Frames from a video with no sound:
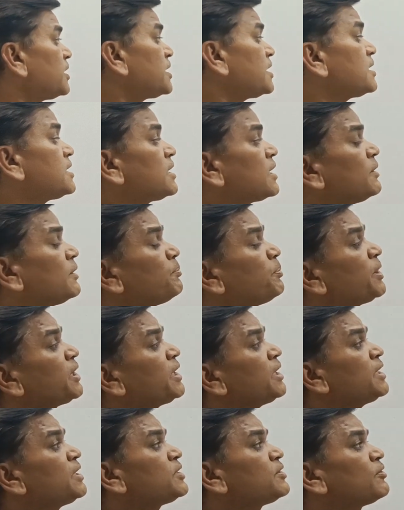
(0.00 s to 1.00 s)
is
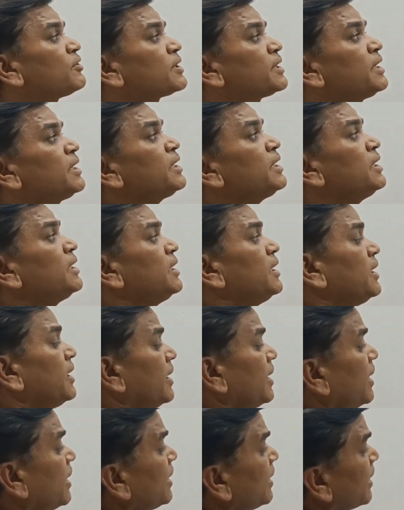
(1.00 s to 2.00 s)
repeating is over there,
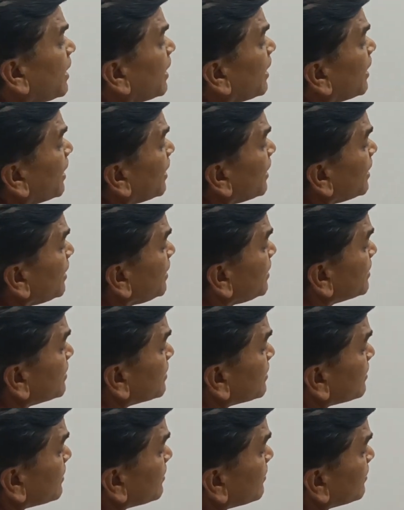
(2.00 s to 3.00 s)
and r is
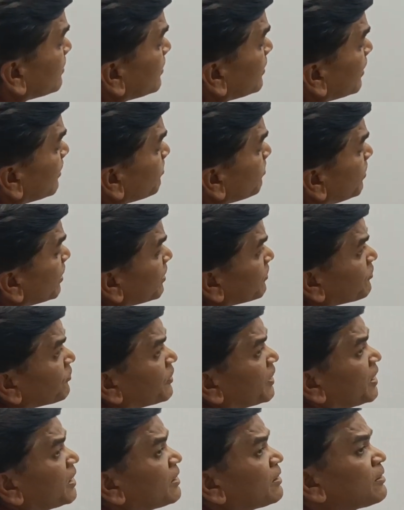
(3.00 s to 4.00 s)
number
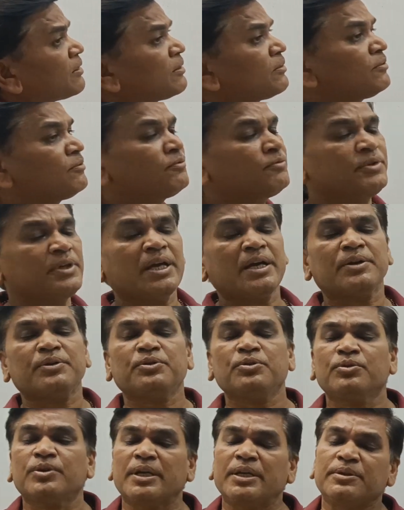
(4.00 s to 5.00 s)
where we are
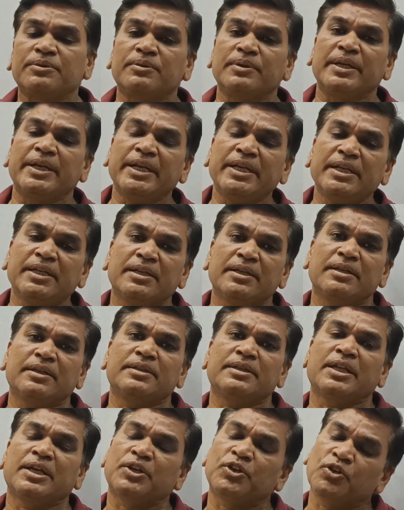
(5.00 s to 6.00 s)
to calculate
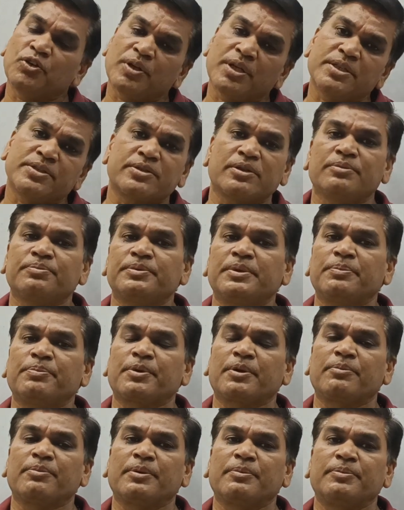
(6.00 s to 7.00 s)
the occurrence of the
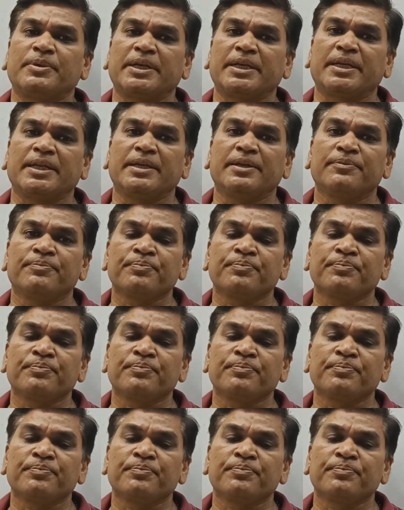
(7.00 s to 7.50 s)
probability.